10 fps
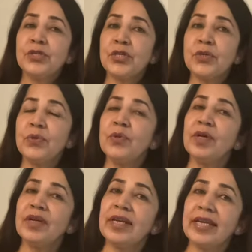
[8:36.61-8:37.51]
to
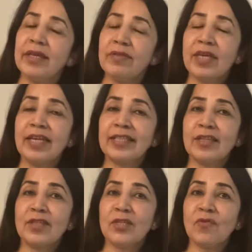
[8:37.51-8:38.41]
release
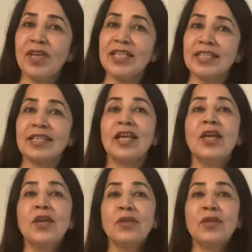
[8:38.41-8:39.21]
the situation